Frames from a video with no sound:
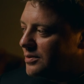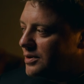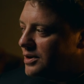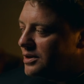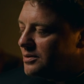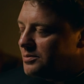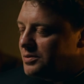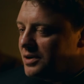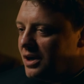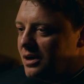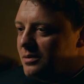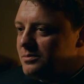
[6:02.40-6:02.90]
one of
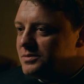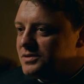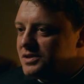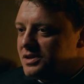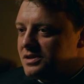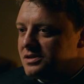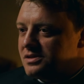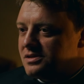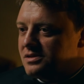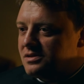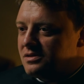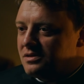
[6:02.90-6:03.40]
the problems
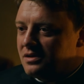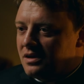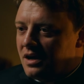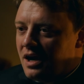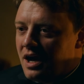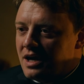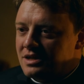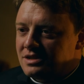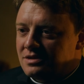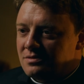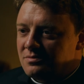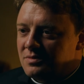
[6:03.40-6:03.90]
is there
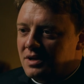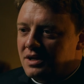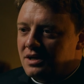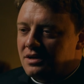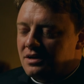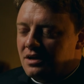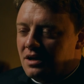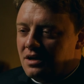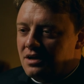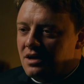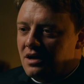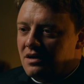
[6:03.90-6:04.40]
hasn't
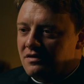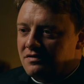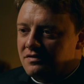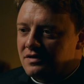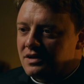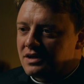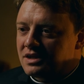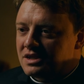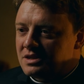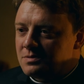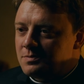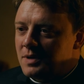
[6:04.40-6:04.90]
been enough
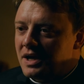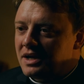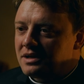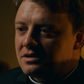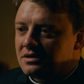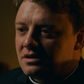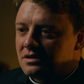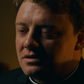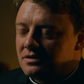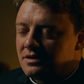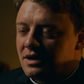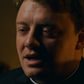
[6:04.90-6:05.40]

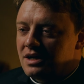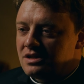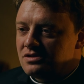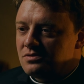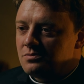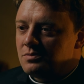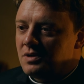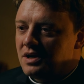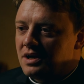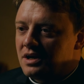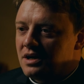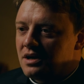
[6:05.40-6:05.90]
expected. There
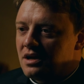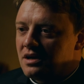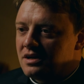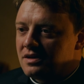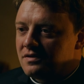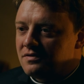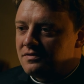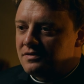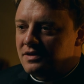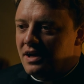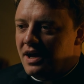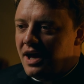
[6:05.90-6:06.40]
hasn't been
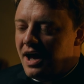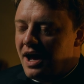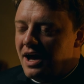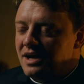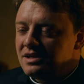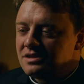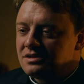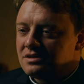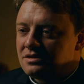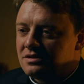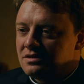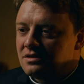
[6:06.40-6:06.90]
enough
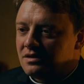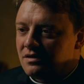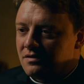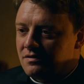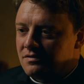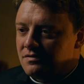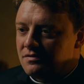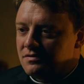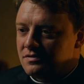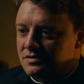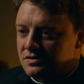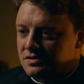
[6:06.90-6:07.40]
asked
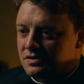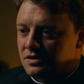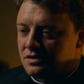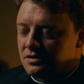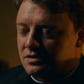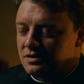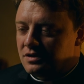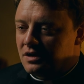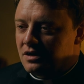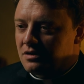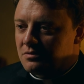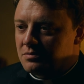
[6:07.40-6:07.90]
of
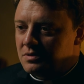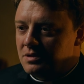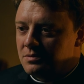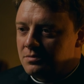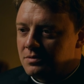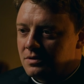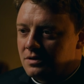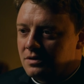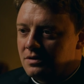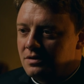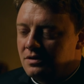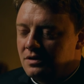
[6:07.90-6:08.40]
certain young
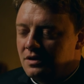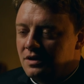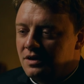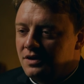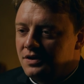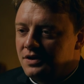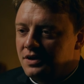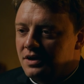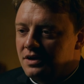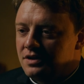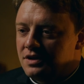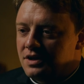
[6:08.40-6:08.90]
people.
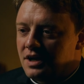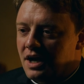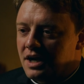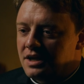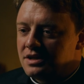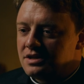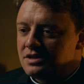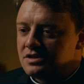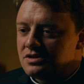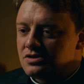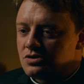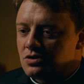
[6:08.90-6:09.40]
In the
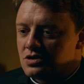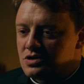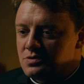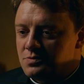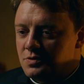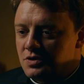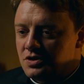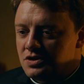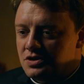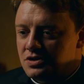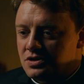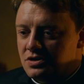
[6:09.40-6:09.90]
90s, George
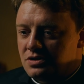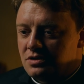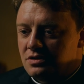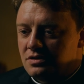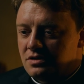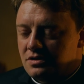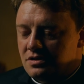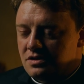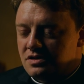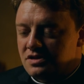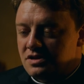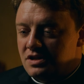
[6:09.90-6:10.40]
Bush,
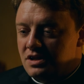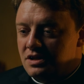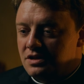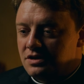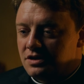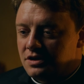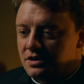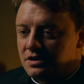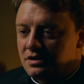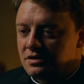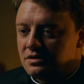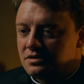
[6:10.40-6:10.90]
the
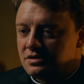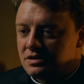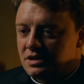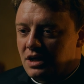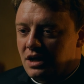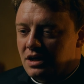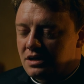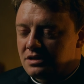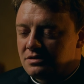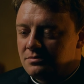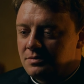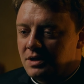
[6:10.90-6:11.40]
senior,
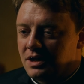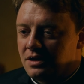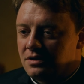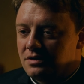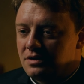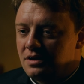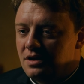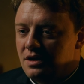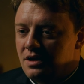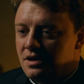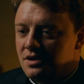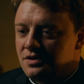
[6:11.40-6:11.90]
talked
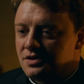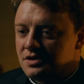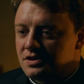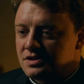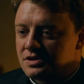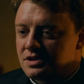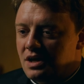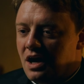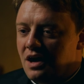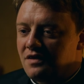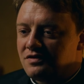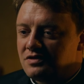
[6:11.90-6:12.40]
about the
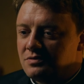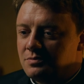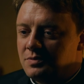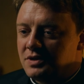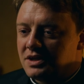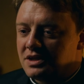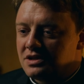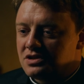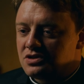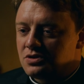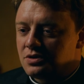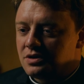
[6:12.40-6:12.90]
soft
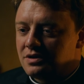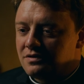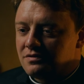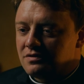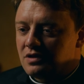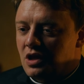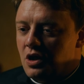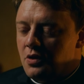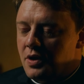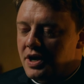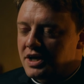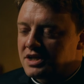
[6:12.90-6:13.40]
bigotry of
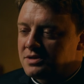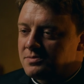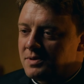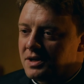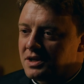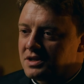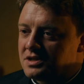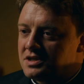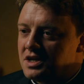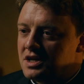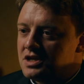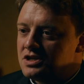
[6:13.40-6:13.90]
low
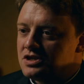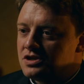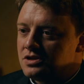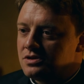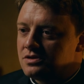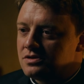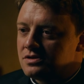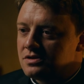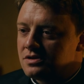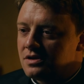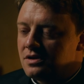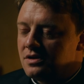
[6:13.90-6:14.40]

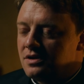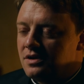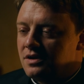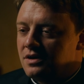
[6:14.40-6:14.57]
expectations.